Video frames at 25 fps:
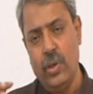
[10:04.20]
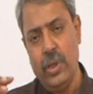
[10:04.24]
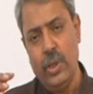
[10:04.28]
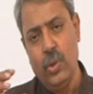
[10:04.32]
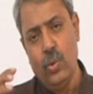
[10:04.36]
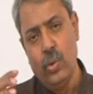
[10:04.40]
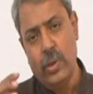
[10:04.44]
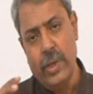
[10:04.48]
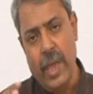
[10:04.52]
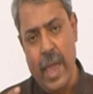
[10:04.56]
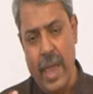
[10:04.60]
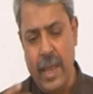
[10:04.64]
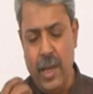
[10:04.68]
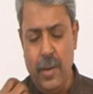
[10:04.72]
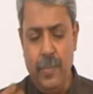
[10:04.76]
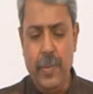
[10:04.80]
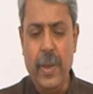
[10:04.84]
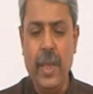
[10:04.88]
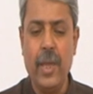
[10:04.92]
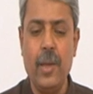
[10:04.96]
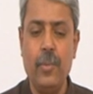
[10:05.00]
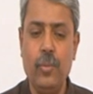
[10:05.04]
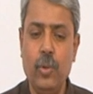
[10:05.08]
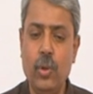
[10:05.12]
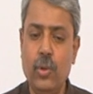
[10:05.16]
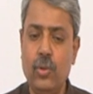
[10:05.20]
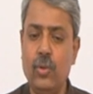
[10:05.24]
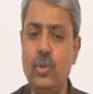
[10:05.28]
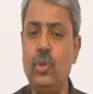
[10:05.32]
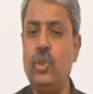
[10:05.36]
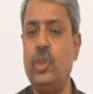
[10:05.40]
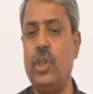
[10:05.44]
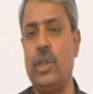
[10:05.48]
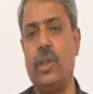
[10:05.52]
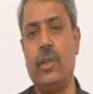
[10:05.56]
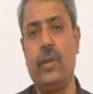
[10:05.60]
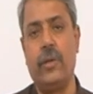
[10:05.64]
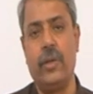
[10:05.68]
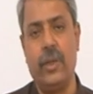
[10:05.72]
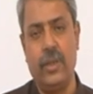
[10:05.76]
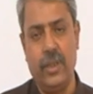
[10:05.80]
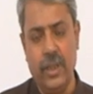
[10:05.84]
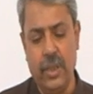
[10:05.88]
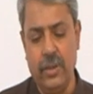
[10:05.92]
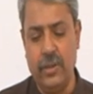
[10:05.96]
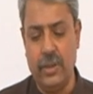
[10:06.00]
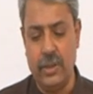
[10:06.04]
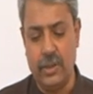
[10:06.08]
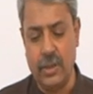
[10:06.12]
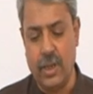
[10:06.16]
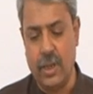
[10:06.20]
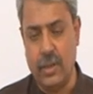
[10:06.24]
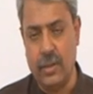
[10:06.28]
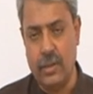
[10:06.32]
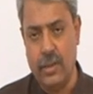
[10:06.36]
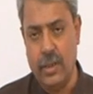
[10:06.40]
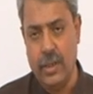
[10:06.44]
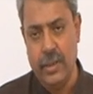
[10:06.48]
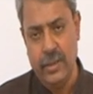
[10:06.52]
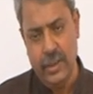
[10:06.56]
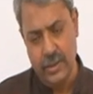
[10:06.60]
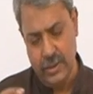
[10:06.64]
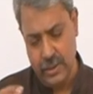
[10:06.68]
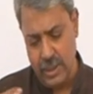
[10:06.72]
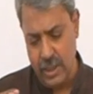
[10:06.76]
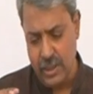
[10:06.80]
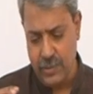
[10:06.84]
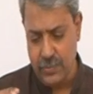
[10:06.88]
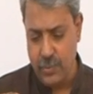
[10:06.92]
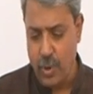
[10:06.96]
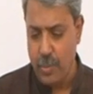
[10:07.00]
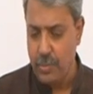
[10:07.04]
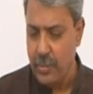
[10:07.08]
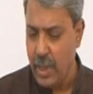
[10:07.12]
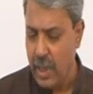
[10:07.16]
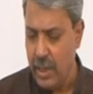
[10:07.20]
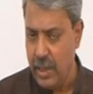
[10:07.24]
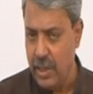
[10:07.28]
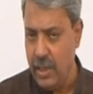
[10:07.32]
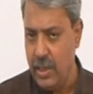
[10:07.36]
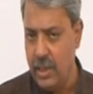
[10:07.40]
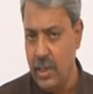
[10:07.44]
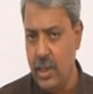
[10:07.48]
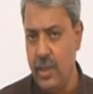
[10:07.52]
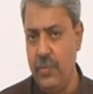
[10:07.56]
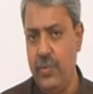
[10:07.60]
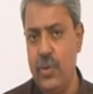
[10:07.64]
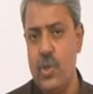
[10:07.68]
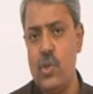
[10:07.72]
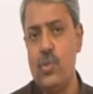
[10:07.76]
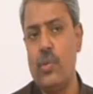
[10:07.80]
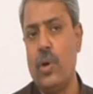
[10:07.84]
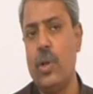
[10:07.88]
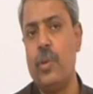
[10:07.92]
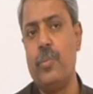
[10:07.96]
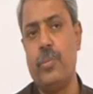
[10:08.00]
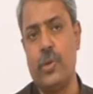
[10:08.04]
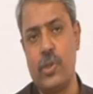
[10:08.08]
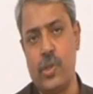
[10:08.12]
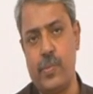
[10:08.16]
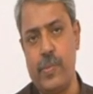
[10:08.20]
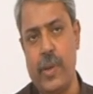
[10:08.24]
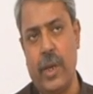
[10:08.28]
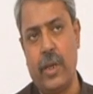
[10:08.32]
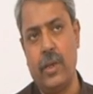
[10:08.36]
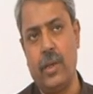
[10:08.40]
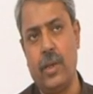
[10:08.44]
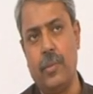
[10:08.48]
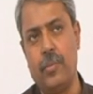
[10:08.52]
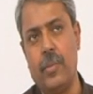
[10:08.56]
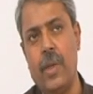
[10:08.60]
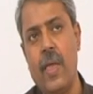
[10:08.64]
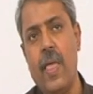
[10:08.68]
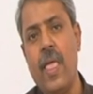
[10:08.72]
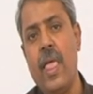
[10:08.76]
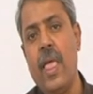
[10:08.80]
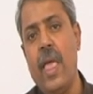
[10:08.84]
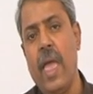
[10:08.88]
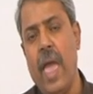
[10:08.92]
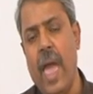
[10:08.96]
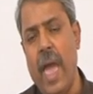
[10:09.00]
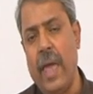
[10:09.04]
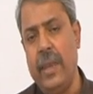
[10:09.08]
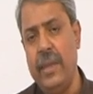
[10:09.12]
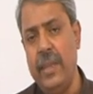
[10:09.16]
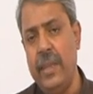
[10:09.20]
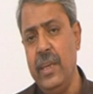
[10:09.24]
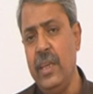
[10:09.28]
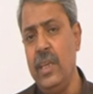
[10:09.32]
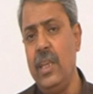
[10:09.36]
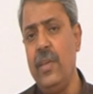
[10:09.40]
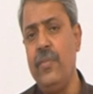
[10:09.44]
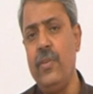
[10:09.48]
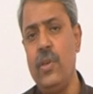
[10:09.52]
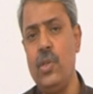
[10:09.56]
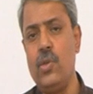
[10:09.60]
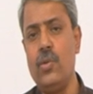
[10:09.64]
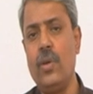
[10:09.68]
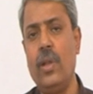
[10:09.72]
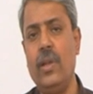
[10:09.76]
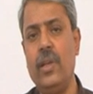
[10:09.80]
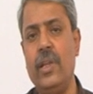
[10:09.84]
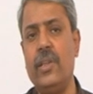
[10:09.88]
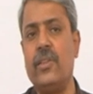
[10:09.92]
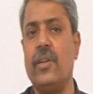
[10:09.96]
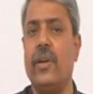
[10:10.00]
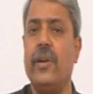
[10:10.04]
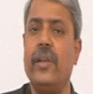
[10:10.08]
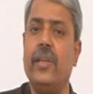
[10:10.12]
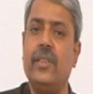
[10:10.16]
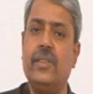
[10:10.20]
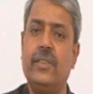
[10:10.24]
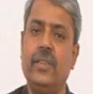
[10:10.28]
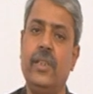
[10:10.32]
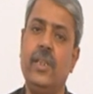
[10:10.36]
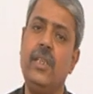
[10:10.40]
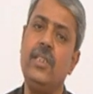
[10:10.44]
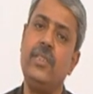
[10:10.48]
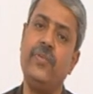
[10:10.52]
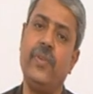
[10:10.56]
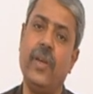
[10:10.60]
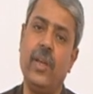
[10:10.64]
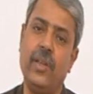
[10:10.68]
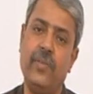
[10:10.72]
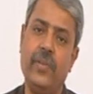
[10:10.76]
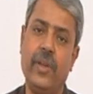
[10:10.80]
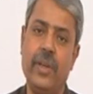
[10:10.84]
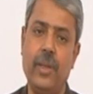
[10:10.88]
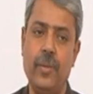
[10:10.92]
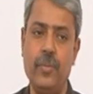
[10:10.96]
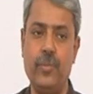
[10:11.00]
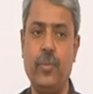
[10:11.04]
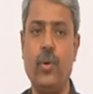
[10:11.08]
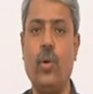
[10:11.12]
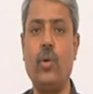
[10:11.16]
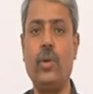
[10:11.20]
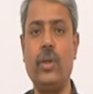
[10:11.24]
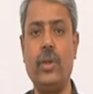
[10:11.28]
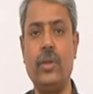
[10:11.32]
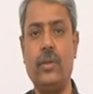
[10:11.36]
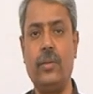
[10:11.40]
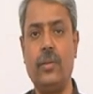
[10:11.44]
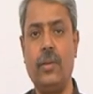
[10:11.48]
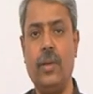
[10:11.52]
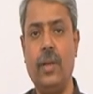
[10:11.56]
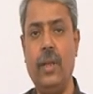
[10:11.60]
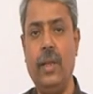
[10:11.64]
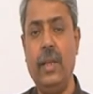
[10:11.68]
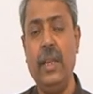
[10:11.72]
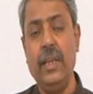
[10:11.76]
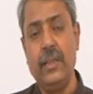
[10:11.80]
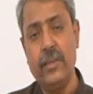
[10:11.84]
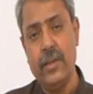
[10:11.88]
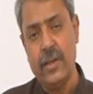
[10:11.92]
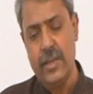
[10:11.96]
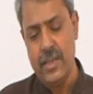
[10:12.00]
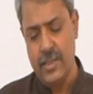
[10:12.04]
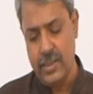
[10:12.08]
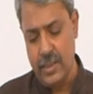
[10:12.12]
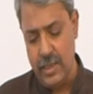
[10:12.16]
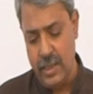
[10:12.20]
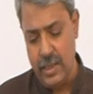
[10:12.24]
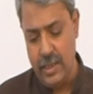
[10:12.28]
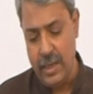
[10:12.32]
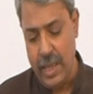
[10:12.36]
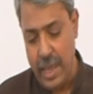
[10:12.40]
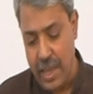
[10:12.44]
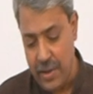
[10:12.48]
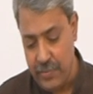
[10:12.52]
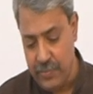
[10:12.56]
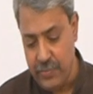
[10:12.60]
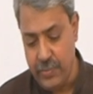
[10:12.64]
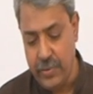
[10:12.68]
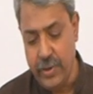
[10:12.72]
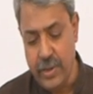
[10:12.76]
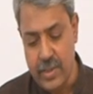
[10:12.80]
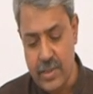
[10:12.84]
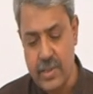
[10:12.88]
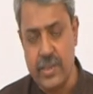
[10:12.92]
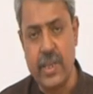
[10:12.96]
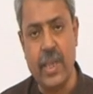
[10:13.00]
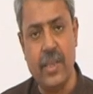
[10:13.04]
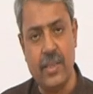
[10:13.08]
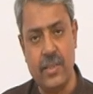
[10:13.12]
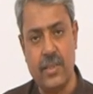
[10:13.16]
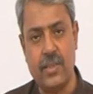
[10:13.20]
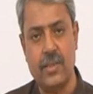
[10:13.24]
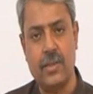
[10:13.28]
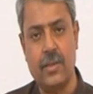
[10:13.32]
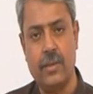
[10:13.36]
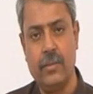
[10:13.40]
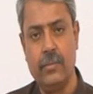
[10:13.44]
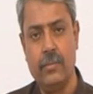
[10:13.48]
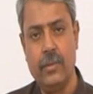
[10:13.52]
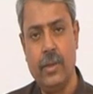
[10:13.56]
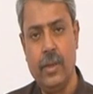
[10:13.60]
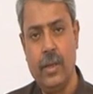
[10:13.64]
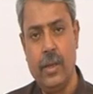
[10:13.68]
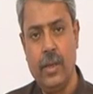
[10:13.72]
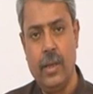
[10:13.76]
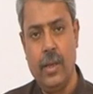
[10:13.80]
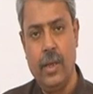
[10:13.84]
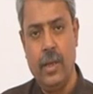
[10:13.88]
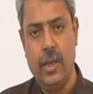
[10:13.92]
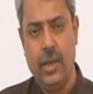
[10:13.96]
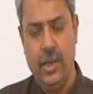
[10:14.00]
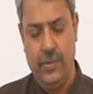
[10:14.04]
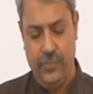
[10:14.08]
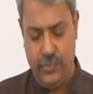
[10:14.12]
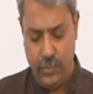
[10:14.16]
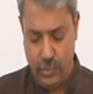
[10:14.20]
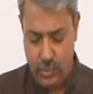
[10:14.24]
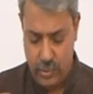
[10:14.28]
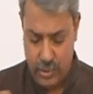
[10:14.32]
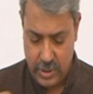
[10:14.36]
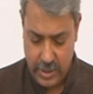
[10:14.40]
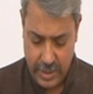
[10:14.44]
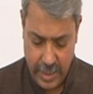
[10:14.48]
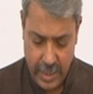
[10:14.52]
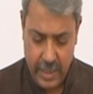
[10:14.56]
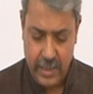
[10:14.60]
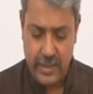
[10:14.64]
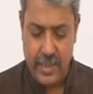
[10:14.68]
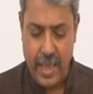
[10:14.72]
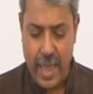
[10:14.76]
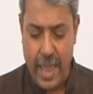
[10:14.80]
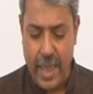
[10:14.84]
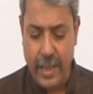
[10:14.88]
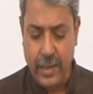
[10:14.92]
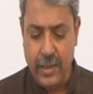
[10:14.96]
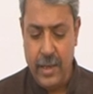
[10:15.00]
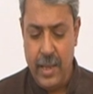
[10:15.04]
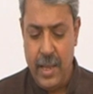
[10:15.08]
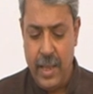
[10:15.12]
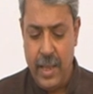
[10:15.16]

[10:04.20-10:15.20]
you can be able to generate a return. This is from the individual perspective. And individual literacy is very, very important. Literacy in every sense. If you say that